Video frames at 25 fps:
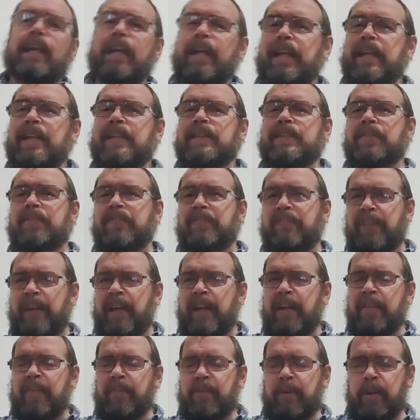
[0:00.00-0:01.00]
His
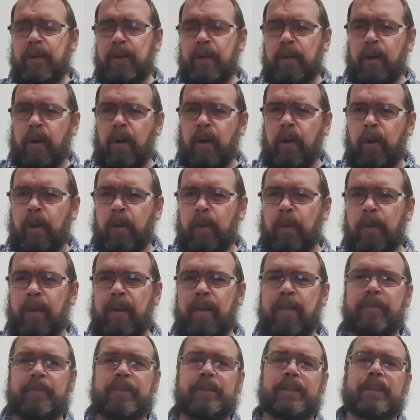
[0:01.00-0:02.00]
favorite
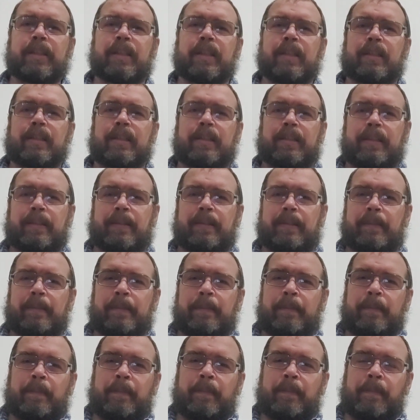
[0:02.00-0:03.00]
all-around shotgun
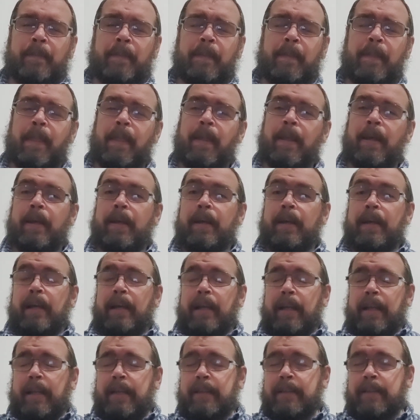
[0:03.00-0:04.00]

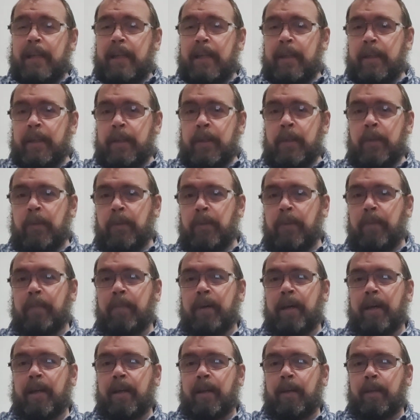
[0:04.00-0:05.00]
is a youth
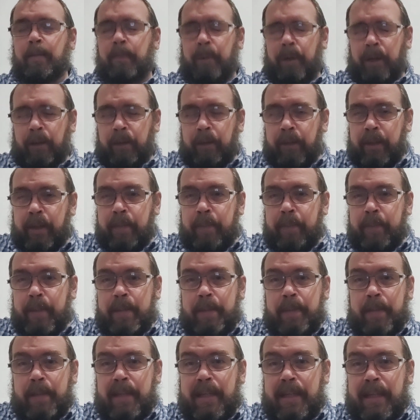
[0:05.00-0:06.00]
model Browning
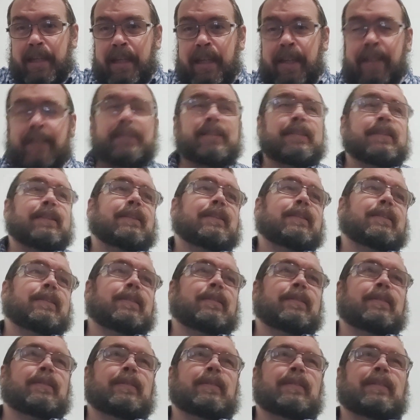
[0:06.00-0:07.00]
BPS
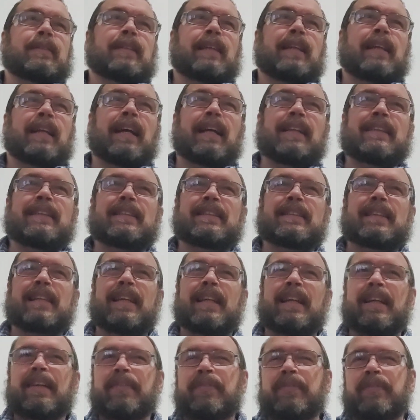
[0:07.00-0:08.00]
that I'd
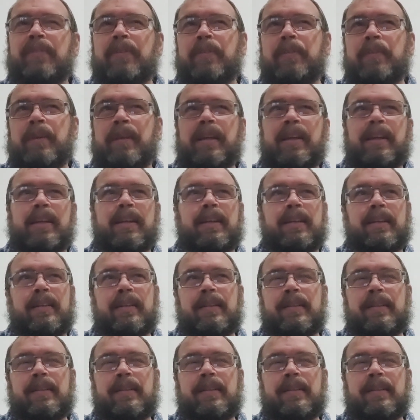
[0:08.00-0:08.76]
say from the